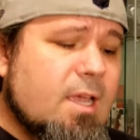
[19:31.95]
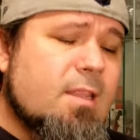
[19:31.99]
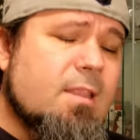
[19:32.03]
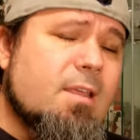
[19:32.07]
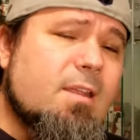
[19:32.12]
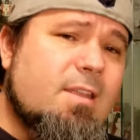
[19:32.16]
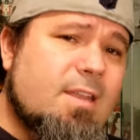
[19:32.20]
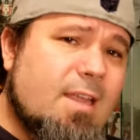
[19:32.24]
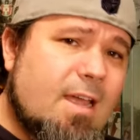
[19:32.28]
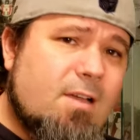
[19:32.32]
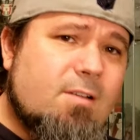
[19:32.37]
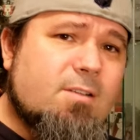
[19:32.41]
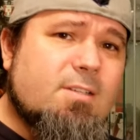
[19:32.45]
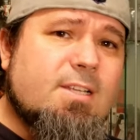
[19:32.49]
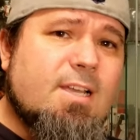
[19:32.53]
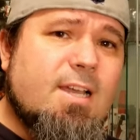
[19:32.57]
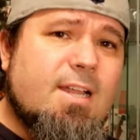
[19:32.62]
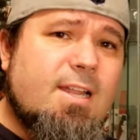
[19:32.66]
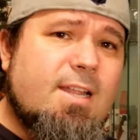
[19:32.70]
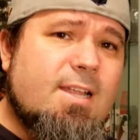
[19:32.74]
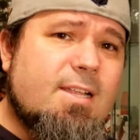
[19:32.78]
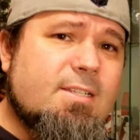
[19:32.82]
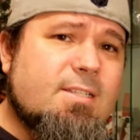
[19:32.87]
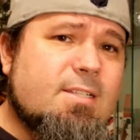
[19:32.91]
The
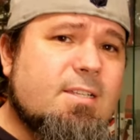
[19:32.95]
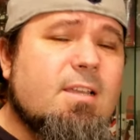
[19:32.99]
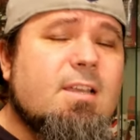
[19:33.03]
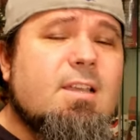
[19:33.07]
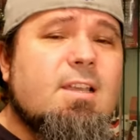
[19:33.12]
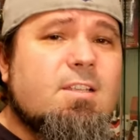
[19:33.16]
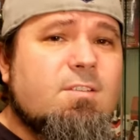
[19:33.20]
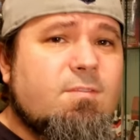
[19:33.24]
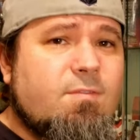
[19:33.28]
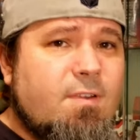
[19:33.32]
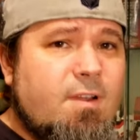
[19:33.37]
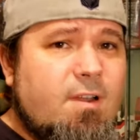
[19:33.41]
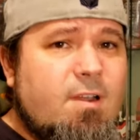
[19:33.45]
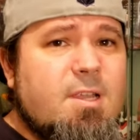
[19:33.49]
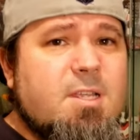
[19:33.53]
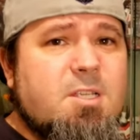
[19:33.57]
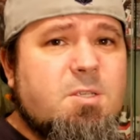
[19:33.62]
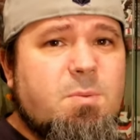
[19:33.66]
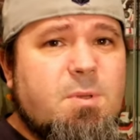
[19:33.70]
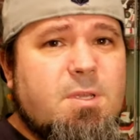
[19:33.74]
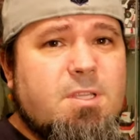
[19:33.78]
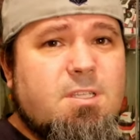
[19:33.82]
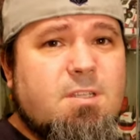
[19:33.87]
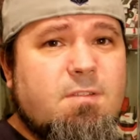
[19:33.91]
downside is it's very
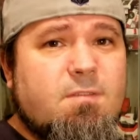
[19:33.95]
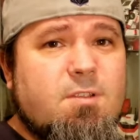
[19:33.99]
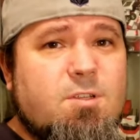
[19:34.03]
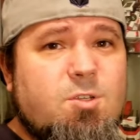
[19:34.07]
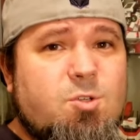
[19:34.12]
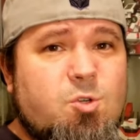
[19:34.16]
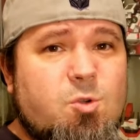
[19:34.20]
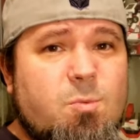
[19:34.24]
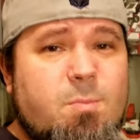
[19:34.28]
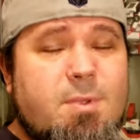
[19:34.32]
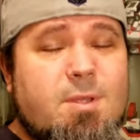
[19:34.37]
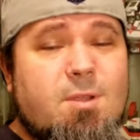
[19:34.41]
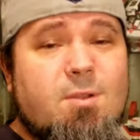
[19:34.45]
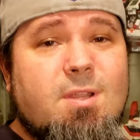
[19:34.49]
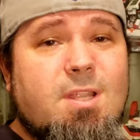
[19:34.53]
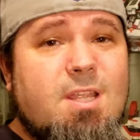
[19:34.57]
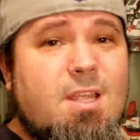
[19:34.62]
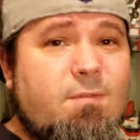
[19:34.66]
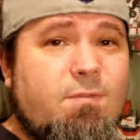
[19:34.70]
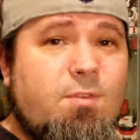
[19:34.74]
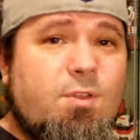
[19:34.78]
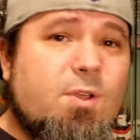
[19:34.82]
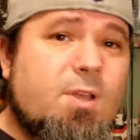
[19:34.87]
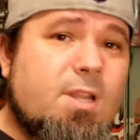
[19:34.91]
expensive to troop build
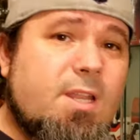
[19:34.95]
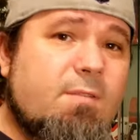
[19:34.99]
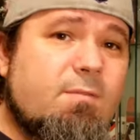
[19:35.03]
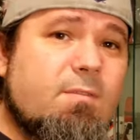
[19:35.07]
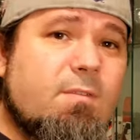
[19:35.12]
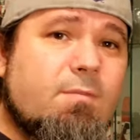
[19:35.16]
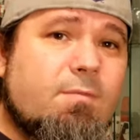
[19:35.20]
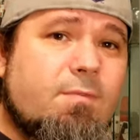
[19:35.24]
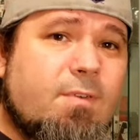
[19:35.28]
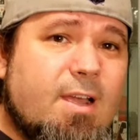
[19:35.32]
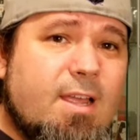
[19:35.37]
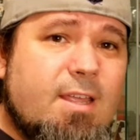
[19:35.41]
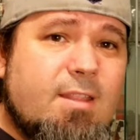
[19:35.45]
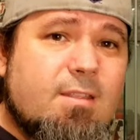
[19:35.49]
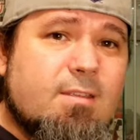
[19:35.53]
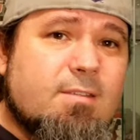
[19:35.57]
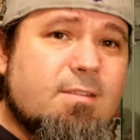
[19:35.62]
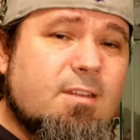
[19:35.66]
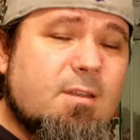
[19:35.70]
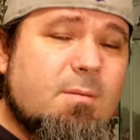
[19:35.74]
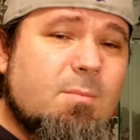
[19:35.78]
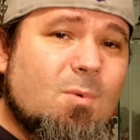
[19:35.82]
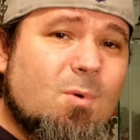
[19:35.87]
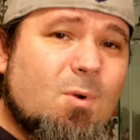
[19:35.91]
if you could even find
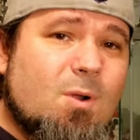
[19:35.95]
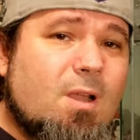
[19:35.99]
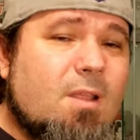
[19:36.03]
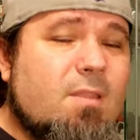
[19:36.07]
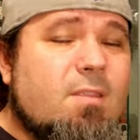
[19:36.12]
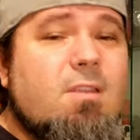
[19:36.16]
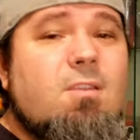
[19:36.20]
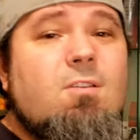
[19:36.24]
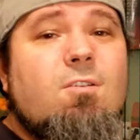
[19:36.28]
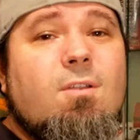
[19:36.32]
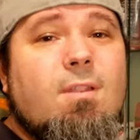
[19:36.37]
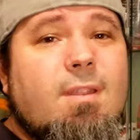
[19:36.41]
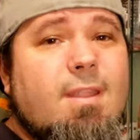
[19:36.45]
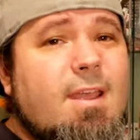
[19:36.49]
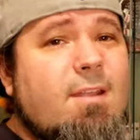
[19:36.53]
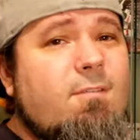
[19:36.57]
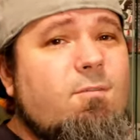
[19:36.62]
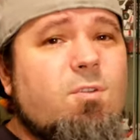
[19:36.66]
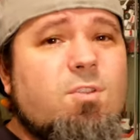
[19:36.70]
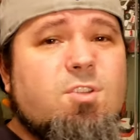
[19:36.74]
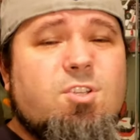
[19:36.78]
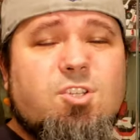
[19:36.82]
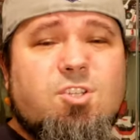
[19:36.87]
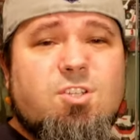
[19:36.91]
this anymore. And then you're
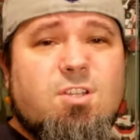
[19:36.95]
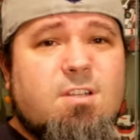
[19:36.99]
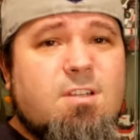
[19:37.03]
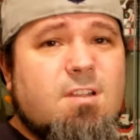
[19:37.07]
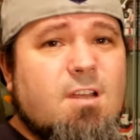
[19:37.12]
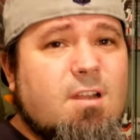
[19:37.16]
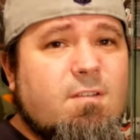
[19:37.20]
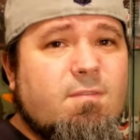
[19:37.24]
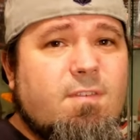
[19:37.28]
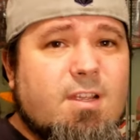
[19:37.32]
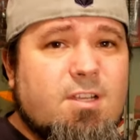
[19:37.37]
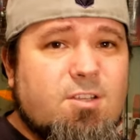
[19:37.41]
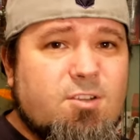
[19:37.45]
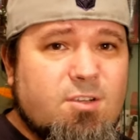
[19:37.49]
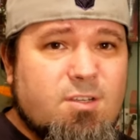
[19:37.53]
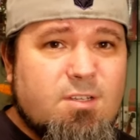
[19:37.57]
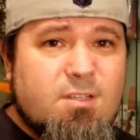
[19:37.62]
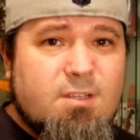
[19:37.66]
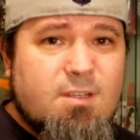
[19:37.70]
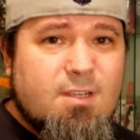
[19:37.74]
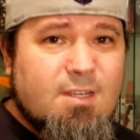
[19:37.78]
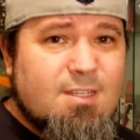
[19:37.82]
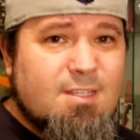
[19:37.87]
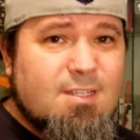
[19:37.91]
left with just a ton of extra
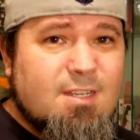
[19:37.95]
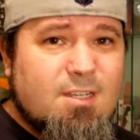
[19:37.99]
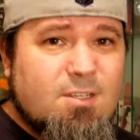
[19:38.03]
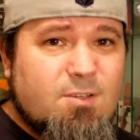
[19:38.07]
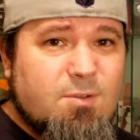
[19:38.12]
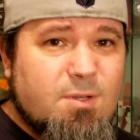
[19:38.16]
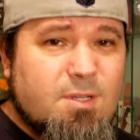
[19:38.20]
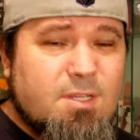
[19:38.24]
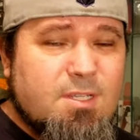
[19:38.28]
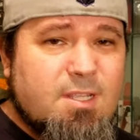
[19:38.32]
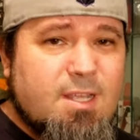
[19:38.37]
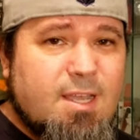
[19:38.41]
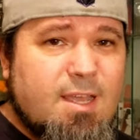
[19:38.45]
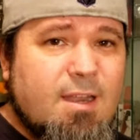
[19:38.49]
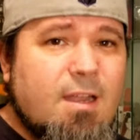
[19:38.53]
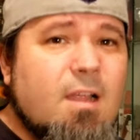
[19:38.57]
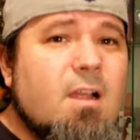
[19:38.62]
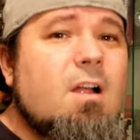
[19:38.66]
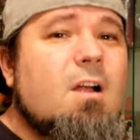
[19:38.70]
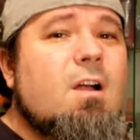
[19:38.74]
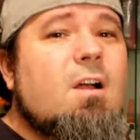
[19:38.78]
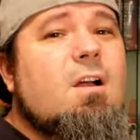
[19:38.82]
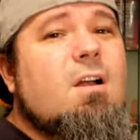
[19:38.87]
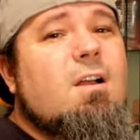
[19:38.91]
accessories
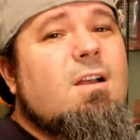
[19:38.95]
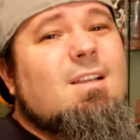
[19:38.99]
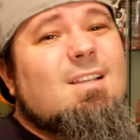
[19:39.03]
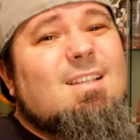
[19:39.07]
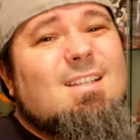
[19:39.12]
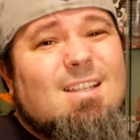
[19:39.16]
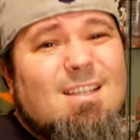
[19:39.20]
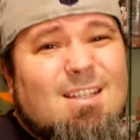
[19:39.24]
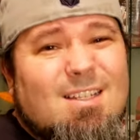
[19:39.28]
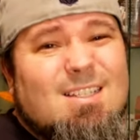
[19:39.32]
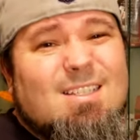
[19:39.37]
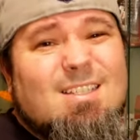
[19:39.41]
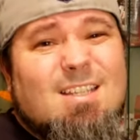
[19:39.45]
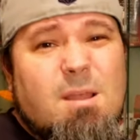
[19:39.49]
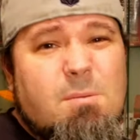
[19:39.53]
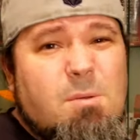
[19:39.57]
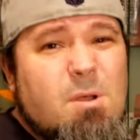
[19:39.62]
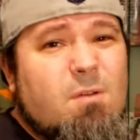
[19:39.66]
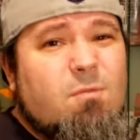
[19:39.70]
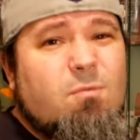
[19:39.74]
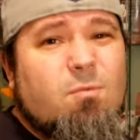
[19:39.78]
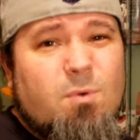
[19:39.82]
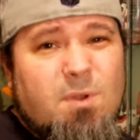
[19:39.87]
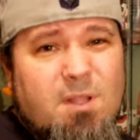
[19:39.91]
that some
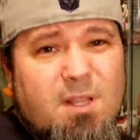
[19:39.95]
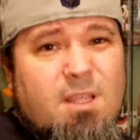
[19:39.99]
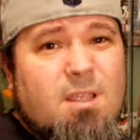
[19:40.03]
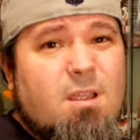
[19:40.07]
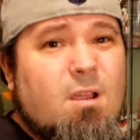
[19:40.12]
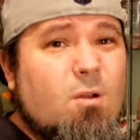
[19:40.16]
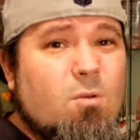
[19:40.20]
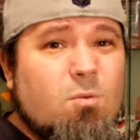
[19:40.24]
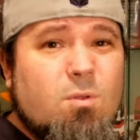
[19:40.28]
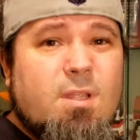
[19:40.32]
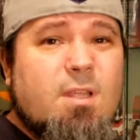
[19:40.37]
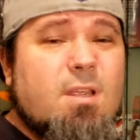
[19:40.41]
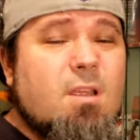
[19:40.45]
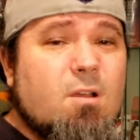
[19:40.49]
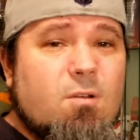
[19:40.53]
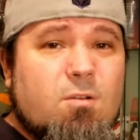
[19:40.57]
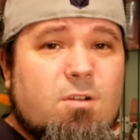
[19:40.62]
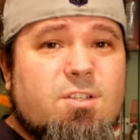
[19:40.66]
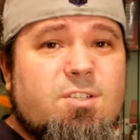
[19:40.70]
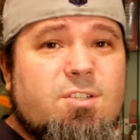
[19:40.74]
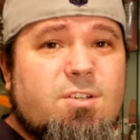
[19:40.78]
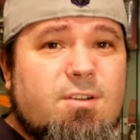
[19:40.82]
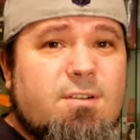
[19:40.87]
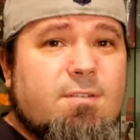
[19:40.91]
of really only go
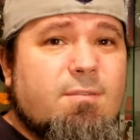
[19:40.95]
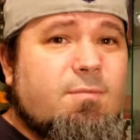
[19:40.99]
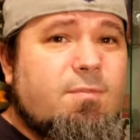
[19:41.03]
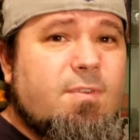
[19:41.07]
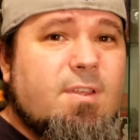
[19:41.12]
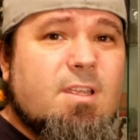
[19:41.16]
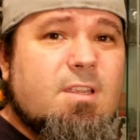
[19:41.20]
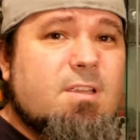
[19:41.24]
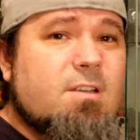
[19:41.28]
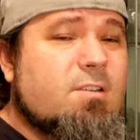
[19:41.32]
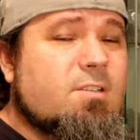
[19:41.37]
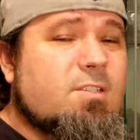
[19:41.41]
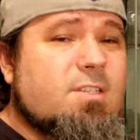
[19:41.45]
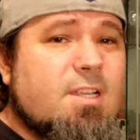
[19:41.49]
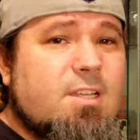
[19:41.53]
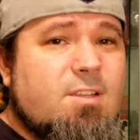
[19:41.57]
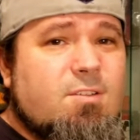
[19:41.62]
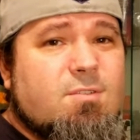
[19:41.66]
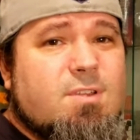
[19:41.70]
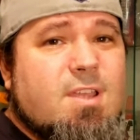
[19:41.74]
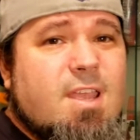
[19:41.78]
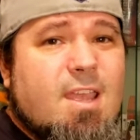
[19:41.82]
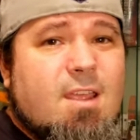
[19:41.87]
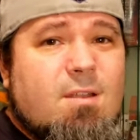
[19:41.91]
to certain figures
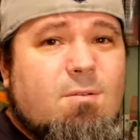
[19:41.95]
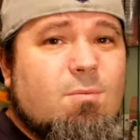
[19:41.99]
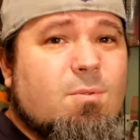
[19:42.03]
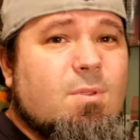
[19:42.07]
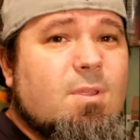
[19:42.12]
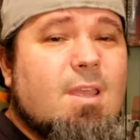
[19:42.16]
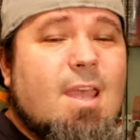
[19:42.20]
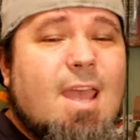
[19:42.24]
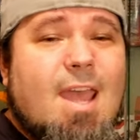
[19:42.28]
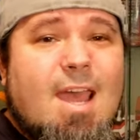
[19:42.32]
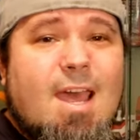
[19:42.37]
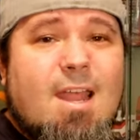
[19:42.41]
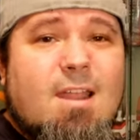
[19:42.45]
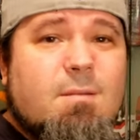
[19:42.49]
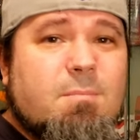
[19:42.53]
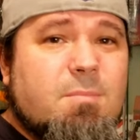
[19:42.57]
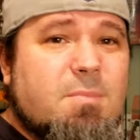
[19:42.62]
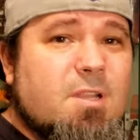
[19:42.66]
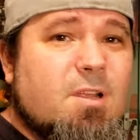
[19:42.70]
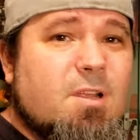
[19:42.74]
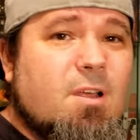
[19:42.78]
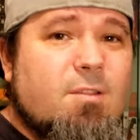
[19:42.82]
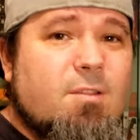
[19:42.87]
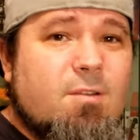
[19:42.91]
and you can't really add them
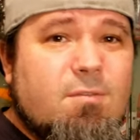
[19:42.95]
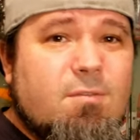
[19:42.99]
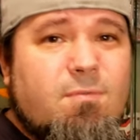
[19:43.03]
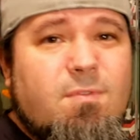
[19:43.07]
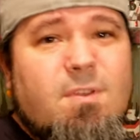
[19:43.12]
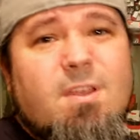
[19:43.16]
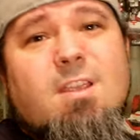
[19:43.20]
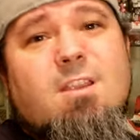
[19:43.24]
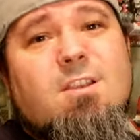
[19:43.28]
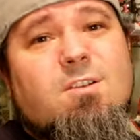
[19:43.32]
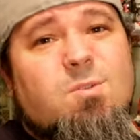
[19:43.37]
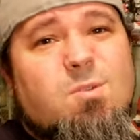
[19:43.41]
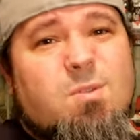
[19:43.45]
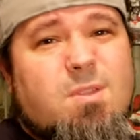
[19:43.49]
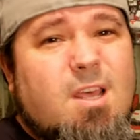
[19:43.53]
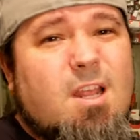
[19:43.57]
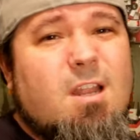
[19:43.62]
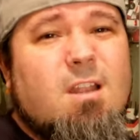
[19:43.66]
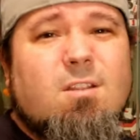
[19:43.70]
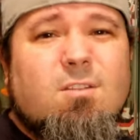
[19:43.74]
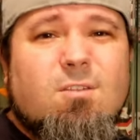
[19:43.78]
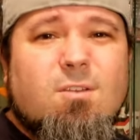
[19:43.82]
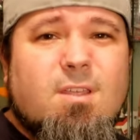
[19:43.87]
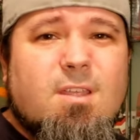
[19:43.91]
to other figures
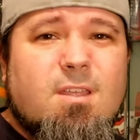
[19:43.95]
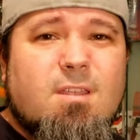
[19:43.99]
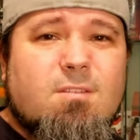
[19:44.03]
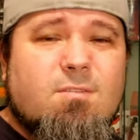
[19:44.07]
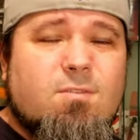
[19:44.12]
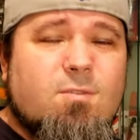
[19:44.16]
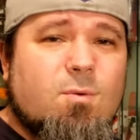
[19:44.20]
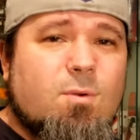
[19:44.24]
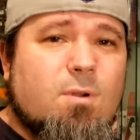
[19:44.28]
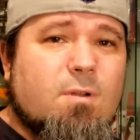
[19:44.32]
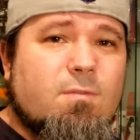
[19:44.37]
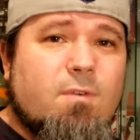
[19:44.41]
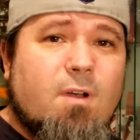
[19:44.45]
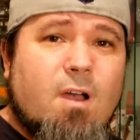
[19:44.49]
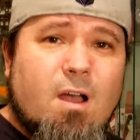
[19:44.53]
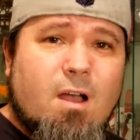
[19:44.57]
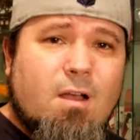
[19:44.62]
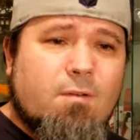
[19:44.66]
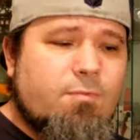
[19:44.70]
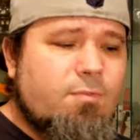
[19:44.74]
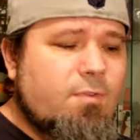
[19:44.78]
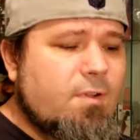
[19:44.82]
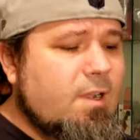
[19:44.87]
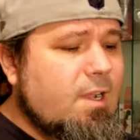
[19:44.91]
without it looking sort of
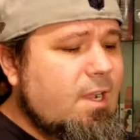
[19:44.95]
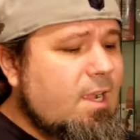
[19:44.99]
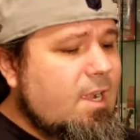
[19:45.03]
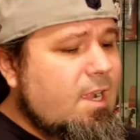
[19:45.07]
off.